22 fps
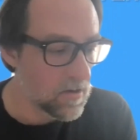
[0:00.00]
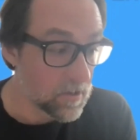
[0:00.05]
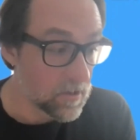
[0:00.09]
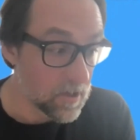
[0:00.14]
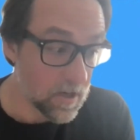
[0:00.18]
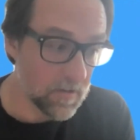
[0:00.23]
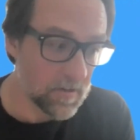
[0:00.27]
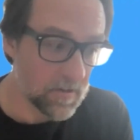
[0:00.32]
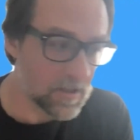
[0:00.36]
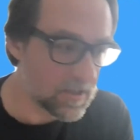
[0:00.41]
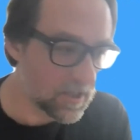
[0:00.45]

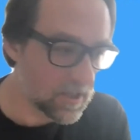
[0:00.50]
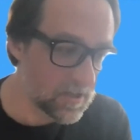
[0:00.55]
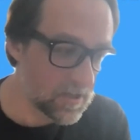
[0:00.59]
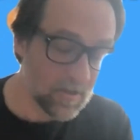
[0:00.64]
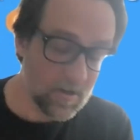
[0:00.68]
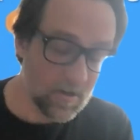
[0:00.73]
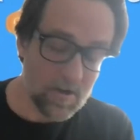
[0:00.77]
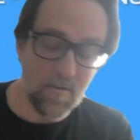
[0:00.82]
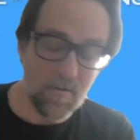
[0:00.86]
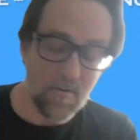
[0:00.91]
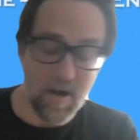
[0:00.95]
it's
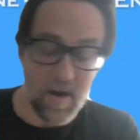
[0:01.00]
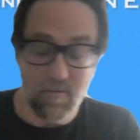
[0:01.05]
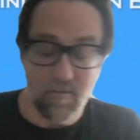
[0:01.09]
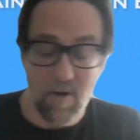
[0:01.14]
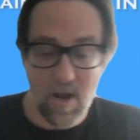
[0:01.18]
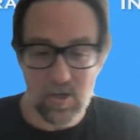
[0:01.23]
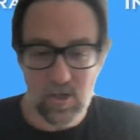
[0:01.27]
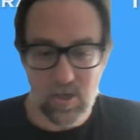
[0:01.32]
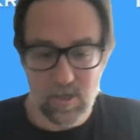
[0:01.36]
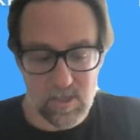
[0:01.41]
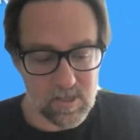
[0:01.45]
easier to do it on
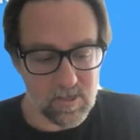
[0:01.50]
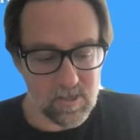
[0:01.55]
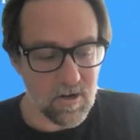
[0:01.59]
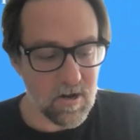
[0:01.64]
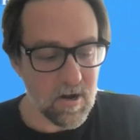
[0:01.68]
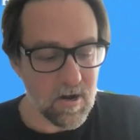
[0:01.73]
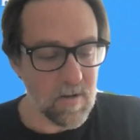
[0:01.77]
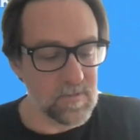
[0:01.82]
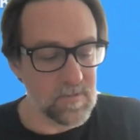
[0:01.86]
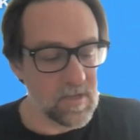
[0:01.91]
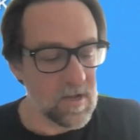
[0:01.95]
Russia's
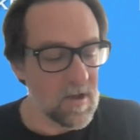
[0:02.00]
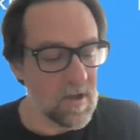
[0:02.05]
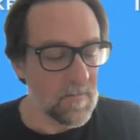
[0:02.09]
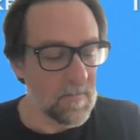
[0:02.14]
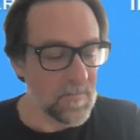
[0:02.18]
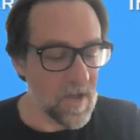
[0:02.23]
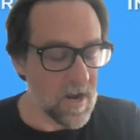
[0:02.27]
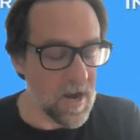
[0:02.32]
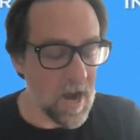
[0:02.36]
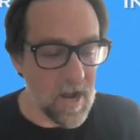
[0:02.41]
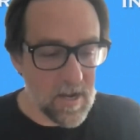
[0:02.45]
terms.
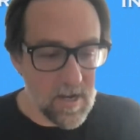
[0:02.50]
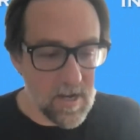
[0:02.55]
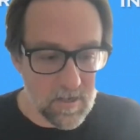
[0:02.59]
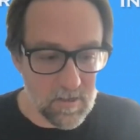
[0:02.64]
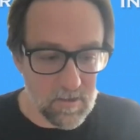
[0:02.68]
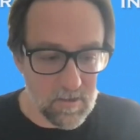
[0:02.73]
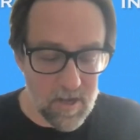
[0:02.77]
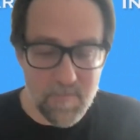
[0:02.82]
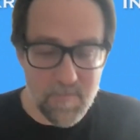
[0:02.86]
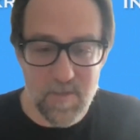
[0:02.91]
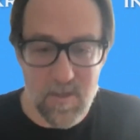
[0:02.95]
Then I can
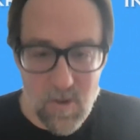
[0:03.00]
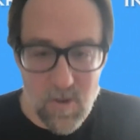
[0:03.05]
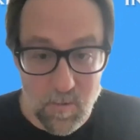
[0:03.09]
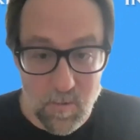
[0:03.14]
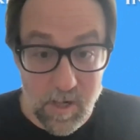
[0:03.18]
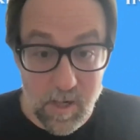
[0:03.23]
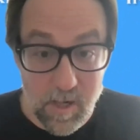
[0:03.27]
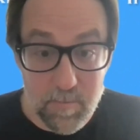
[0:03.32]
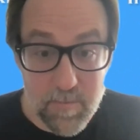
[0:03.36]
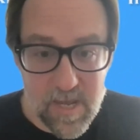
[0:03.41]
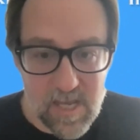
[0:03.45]
claim the
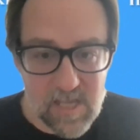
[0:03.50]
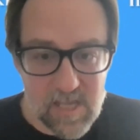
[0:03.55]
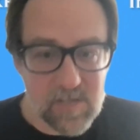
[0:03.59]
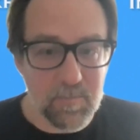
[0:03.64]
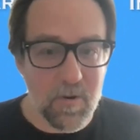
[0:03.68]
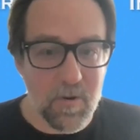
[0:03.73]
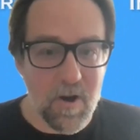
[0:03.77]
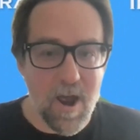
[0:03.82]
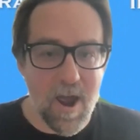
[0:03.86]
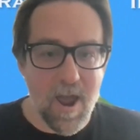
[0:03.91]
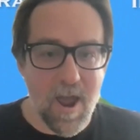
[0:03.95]
Nobel Peace
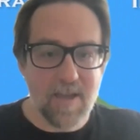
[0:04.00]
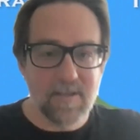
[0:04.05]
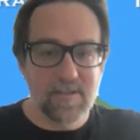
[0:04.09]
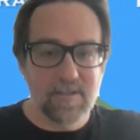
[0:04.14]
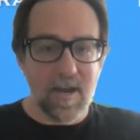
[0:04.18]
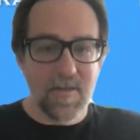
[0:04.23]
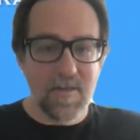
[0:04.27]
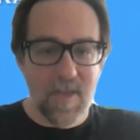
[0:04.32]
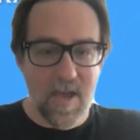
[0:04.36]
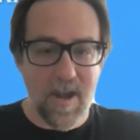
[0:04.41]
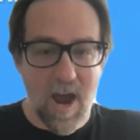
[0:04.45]
Prize,
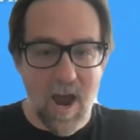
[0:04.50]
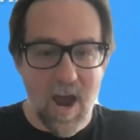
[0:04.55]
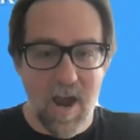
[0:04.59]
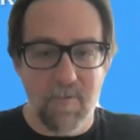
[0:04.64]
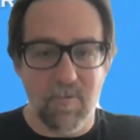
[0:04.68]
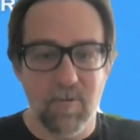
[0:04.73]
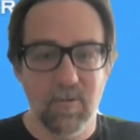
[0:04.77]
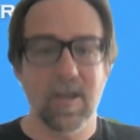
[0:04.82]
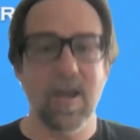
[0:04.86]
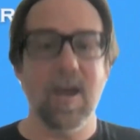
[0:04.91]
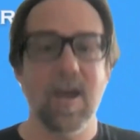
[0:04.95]
and then I
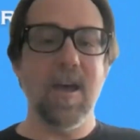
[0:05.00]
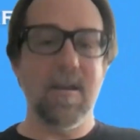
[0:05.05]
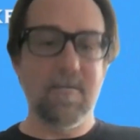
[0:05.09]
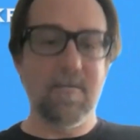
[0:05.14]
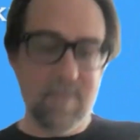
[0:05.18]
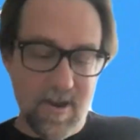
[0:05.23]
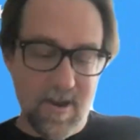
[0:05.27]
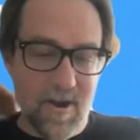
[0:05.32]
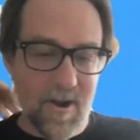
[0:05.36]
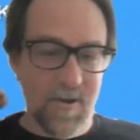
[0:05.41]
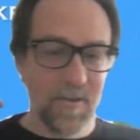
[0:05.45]
will
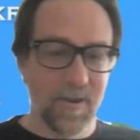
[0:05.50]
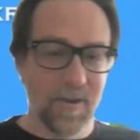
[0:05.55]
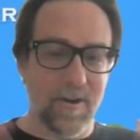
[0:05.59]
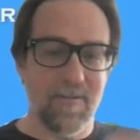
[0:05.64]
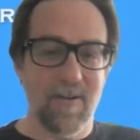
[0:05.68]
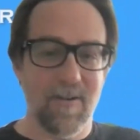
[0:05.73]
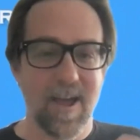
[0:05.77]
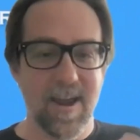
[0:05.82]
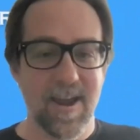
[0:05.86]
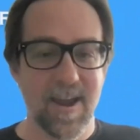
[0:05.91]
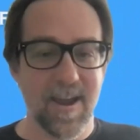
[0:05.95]
get, the
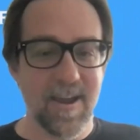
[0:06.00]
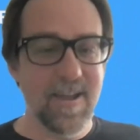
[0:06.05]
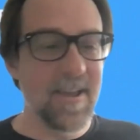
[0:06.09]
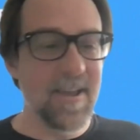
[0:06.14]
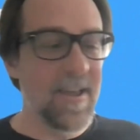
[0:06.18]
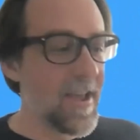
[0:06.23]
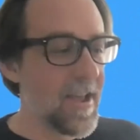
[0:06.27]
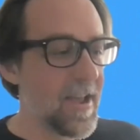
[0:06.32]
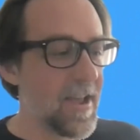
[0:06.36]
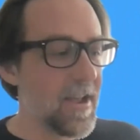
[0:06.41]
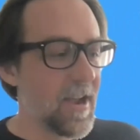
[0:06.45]
credit.
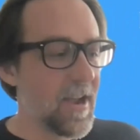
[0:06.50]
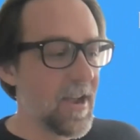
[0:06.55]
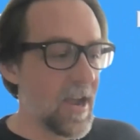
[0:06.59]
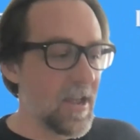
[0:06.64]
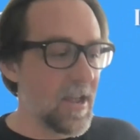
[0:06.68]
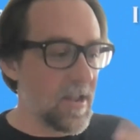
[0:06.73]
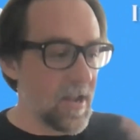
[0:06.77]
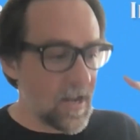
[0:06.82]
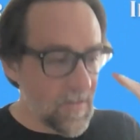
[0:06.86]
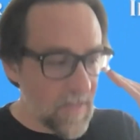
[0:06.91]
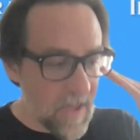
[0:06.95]

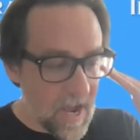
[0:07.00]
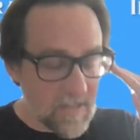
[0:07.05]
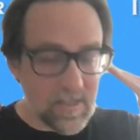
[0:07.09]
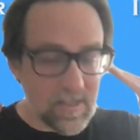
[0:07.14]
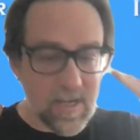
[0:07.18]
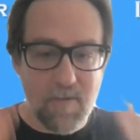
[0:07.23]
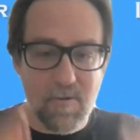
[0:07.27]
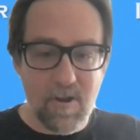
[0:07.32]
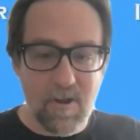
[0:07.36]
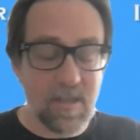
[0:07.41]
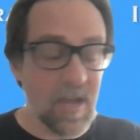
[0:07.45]
And that's
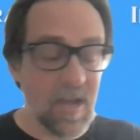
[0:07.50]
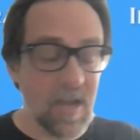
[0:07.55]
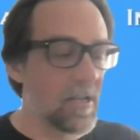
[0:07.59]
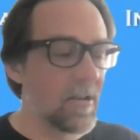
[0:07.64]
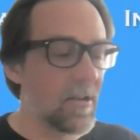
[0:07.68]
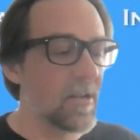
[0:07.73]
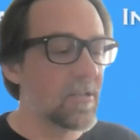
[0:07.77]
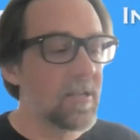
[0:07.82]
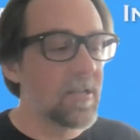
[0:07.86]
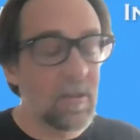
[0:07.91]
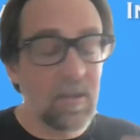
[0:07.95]
how he thinks. He
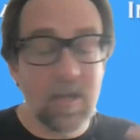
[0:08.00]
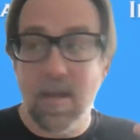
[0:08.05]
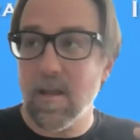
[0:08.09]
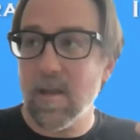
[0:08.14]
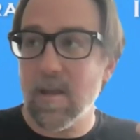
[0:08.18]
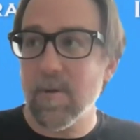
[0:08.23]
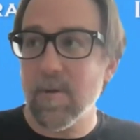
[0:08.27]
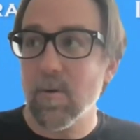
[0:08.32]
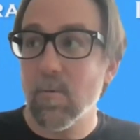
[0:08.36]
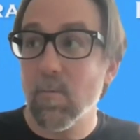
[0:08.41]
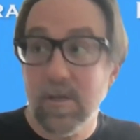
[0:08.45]
doesn't think
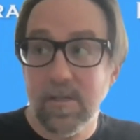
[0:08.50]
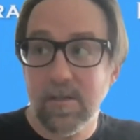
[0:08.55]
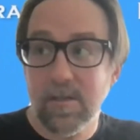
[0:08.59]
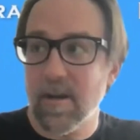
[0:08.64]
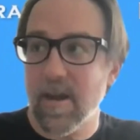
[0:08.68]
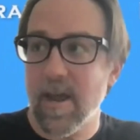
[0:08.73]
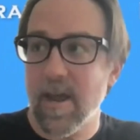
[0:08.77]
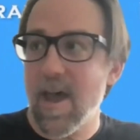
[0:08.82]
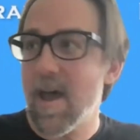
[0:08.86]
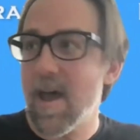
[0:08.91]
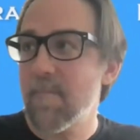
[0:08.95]
about what's
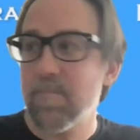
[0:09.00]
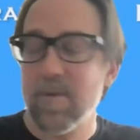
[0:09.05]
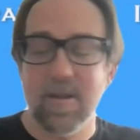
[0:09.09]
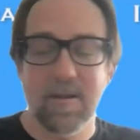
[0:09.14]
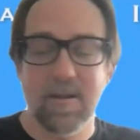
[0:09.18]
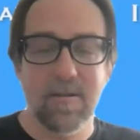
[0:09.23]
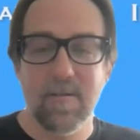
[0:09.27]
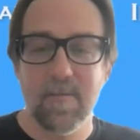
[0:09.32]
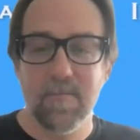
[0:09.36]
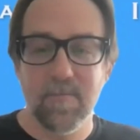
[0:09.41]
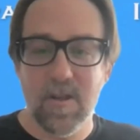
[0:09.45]
going to
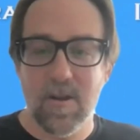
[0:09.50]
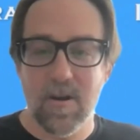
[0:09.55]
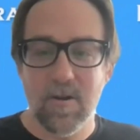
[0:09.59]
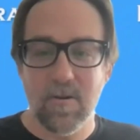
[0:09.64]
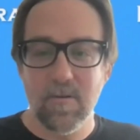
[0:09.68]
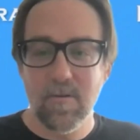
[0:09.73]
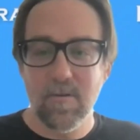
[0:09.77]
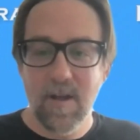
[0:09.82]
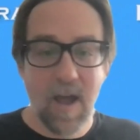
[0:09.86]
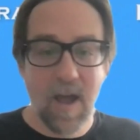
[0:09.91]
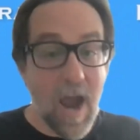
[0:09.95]
happen,
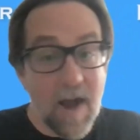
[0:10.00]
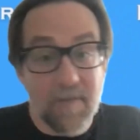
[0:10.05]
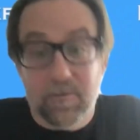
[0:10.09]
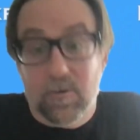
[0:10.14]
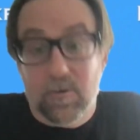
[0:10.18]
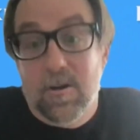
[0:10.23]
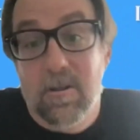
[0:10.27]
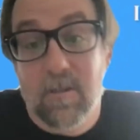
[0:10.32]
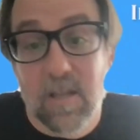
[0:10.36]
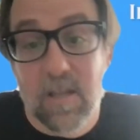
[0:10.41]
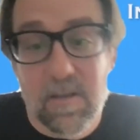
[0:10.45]

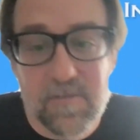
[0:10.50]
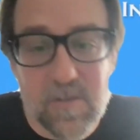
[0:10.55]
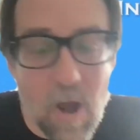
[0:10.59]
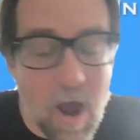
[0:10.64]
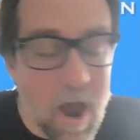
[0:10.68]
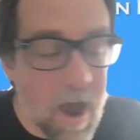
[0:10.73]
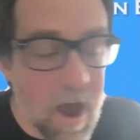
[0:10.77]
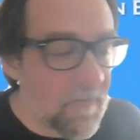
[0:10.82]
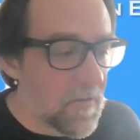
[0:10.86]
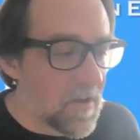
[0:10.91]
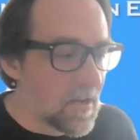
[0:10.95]
after he leaves
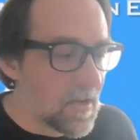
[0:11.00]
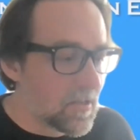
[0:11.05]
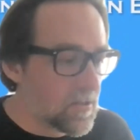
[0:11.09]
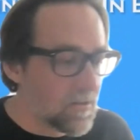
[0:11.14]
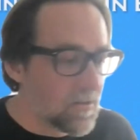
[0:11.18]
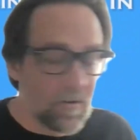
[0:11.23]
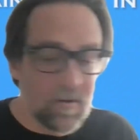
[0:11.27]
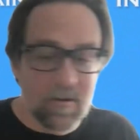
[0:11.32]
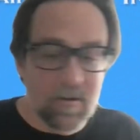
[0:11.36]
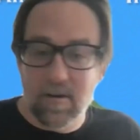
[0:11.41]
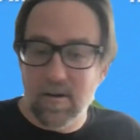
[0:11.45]

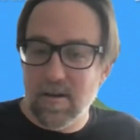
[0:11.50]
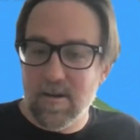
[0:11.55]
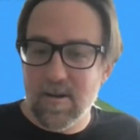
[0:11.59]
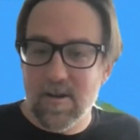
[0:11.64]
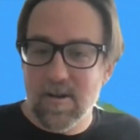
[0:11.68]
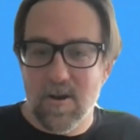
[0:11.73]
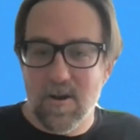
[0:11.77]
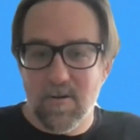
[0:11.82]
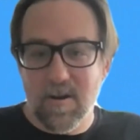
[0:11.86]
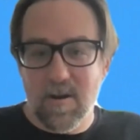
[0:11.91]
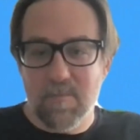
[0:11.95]
office or,
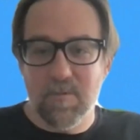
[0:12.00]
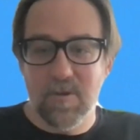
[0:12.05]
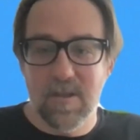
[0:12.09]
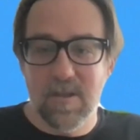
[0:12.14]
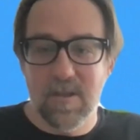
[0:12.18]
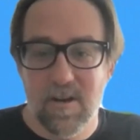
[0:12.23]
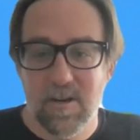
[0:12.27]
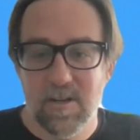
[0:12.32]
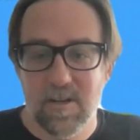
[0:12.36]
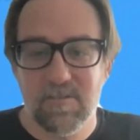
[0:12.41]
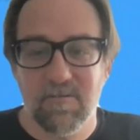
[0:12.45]
a couple of
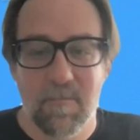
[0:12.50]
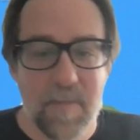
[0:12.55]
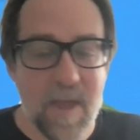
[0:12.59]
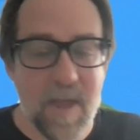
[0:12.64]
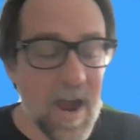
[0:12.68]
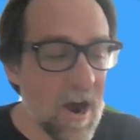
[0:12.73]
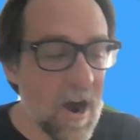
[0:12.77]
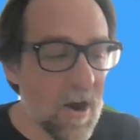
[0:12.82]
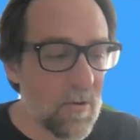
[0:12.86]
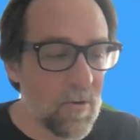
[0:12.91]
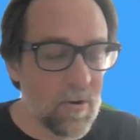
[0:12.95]
years from
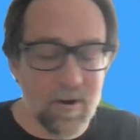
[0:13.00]
now,